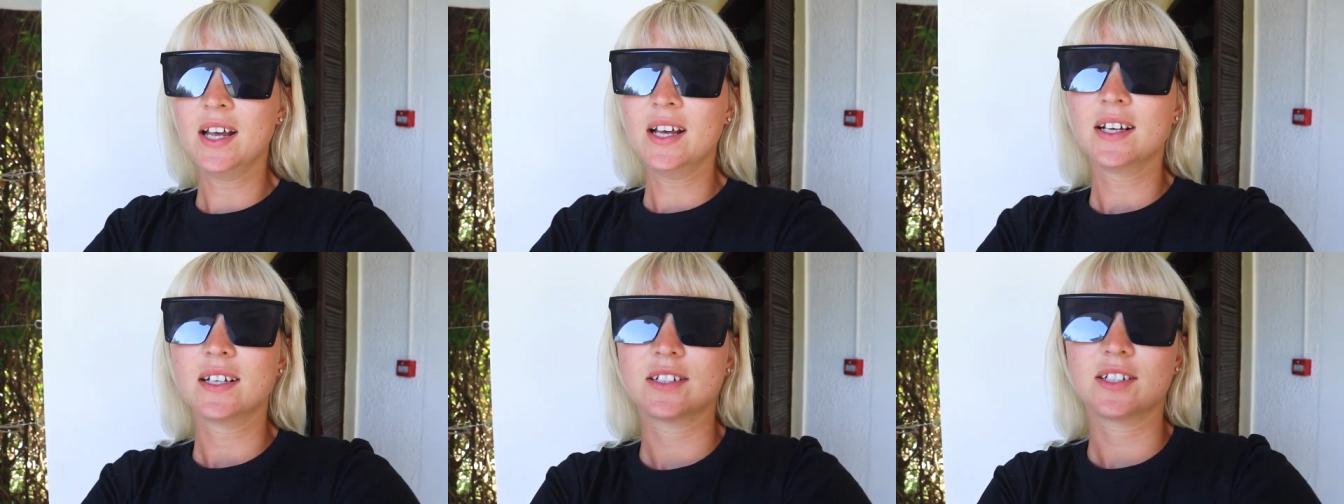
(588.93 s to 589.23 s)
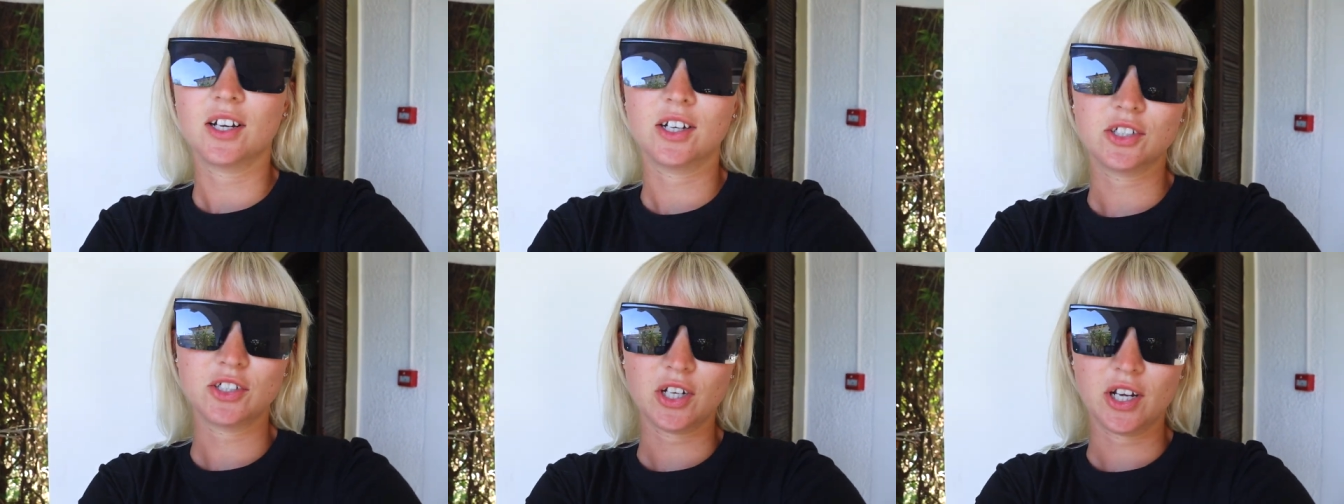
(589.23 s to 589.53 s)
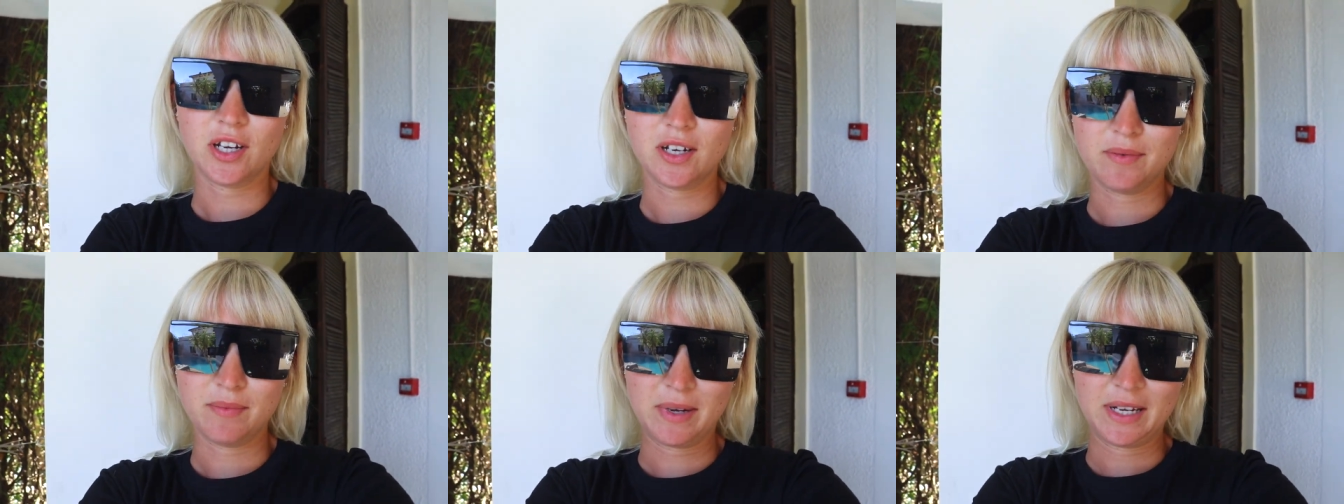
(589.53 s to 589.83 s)
such
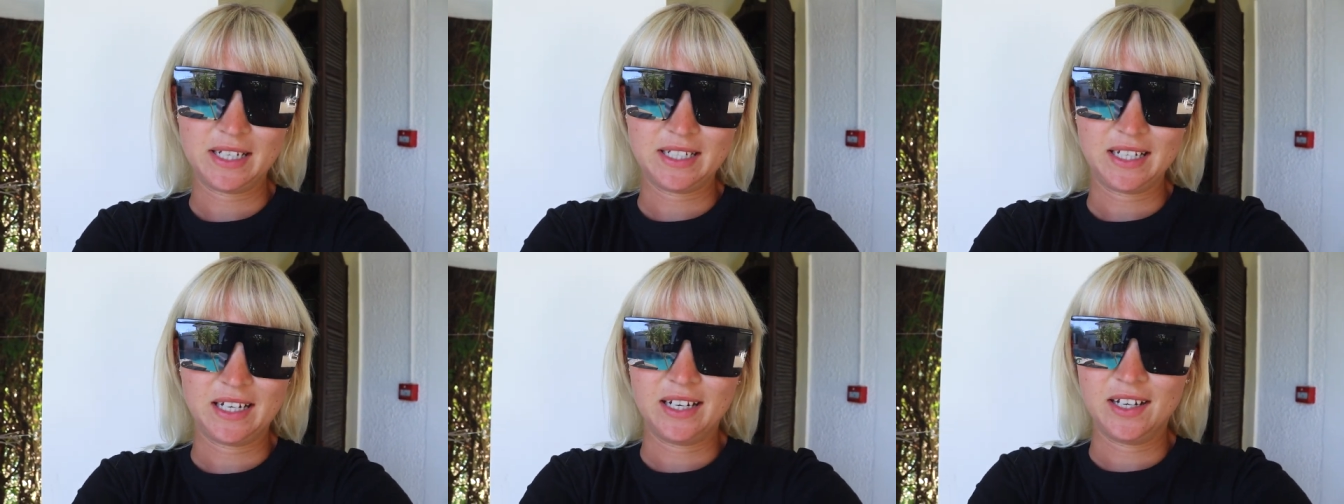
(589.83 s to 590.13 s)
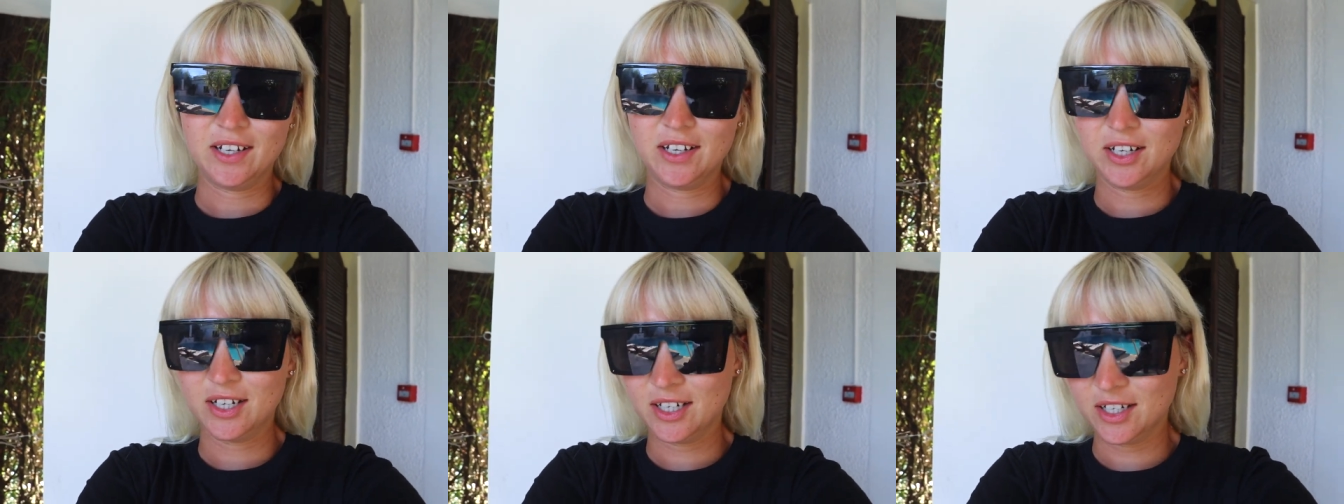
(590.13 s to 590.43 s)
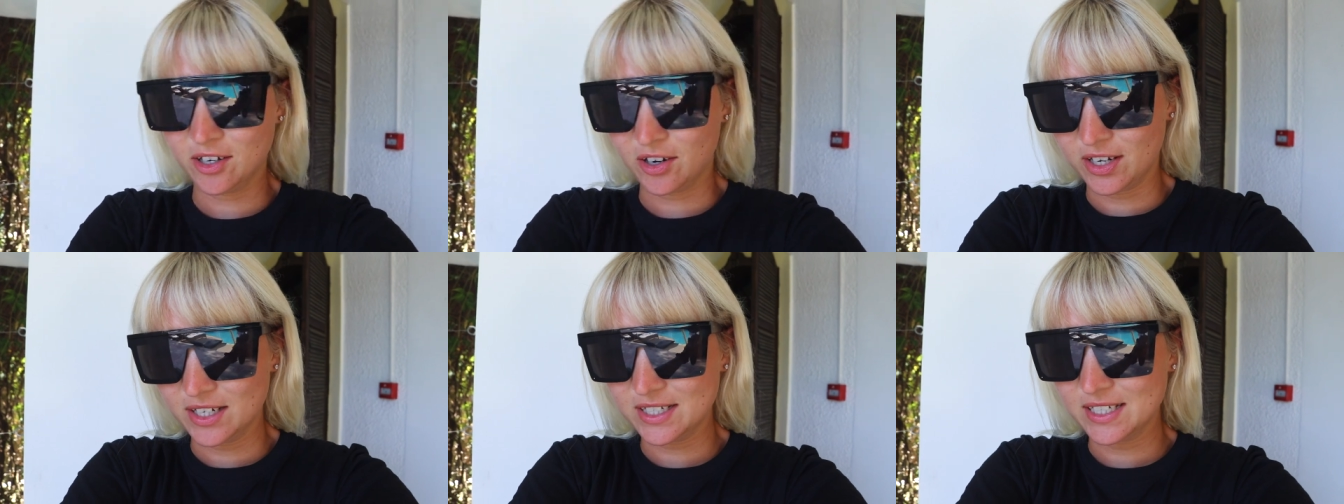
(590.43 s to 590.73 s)
an amazing
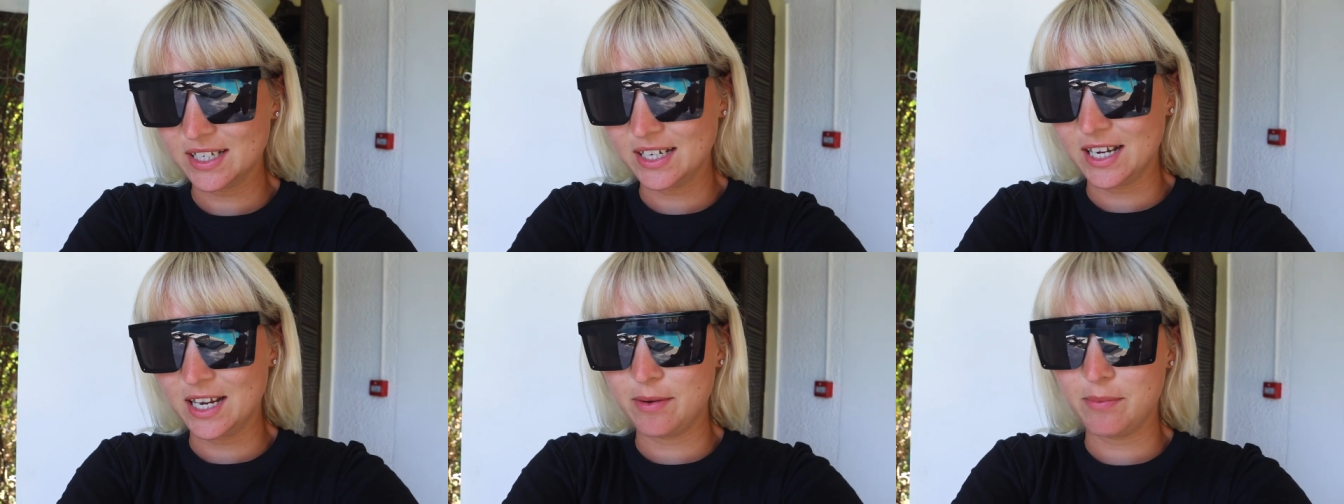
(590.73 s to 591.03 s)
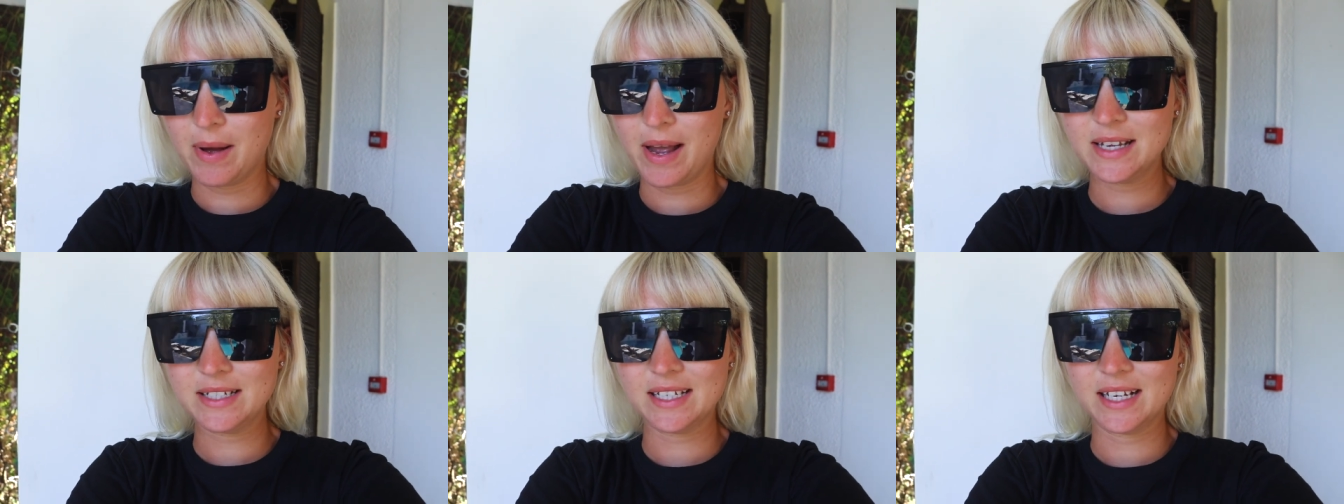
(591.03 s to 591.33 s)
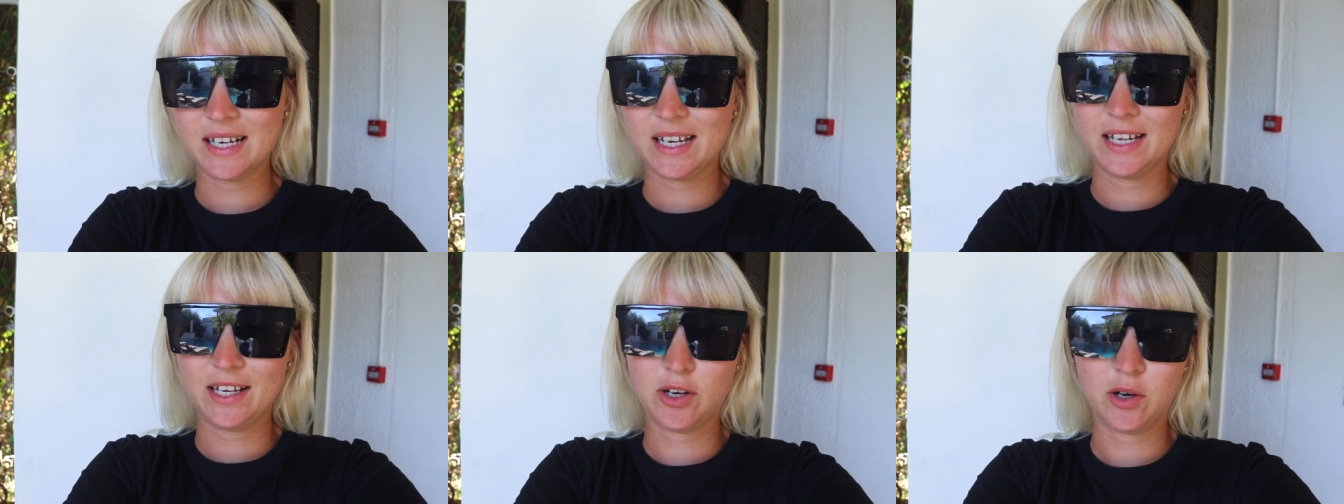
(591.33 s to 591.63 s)
night's sleep,
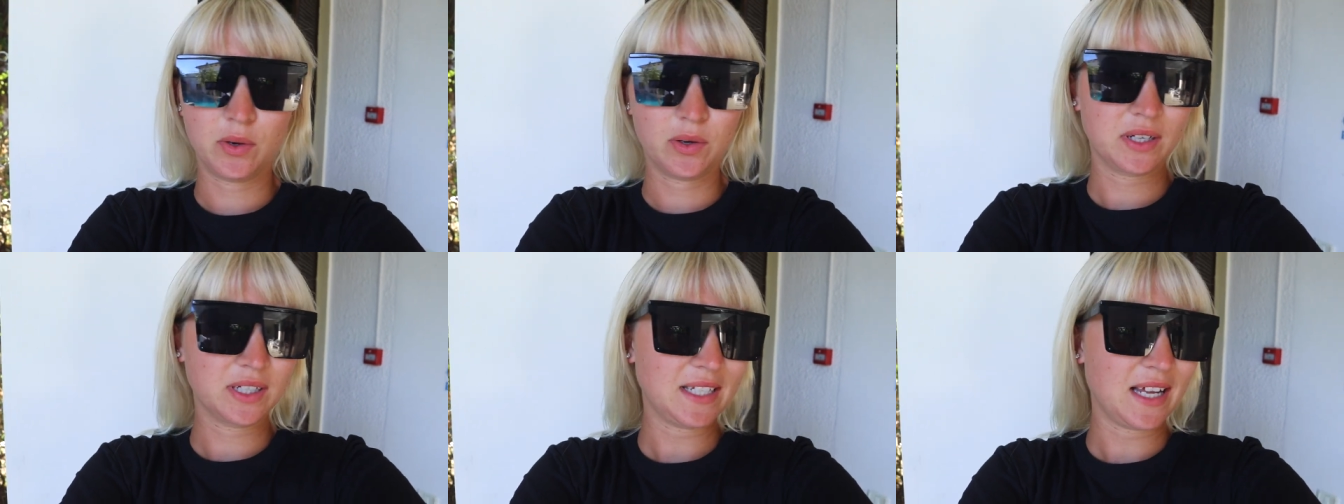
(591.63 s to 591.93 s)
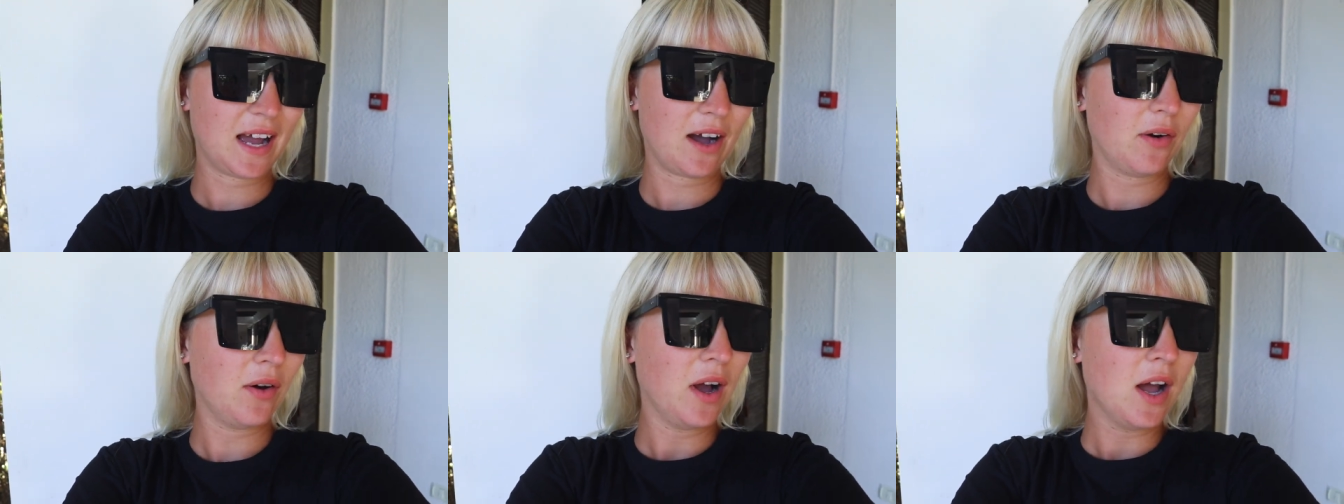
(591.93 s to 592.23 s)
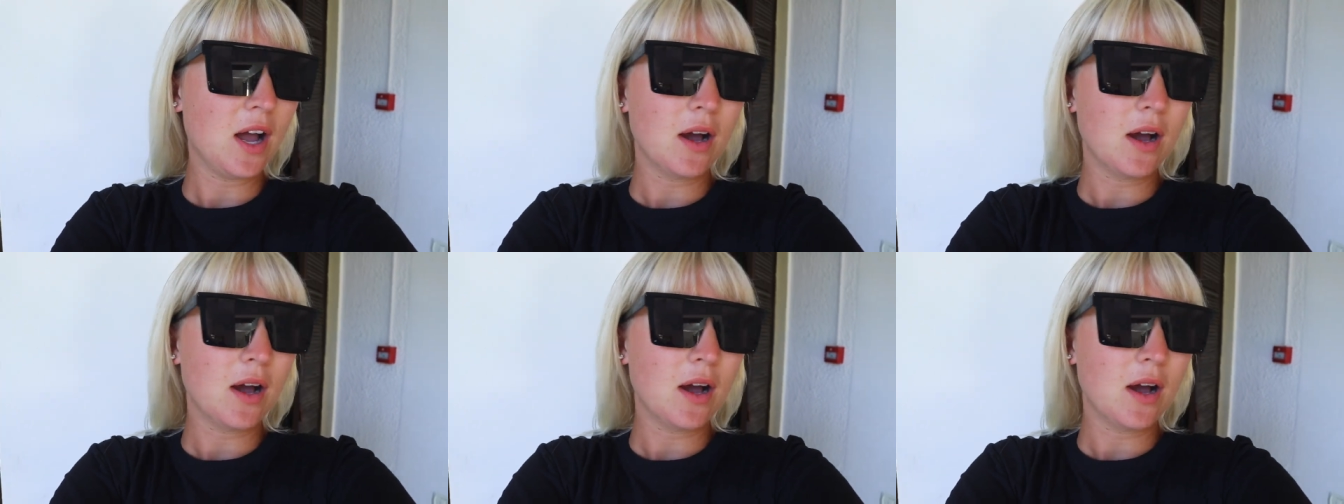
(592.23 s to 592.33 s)
basically conked out.